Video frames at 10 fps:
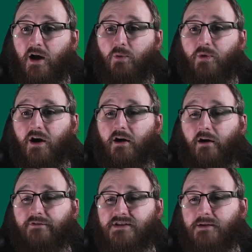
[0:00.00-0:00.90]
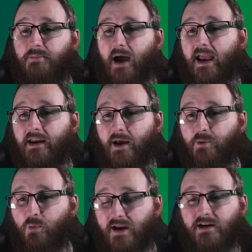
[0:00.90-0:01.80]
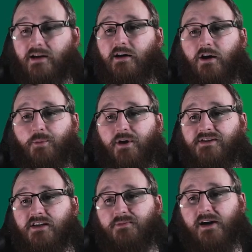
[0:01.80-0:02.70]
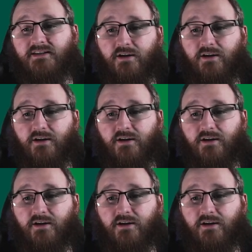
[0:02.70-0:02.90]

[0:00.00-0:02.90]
We are obviously, Payne and Wakely are going to be our centre-backs.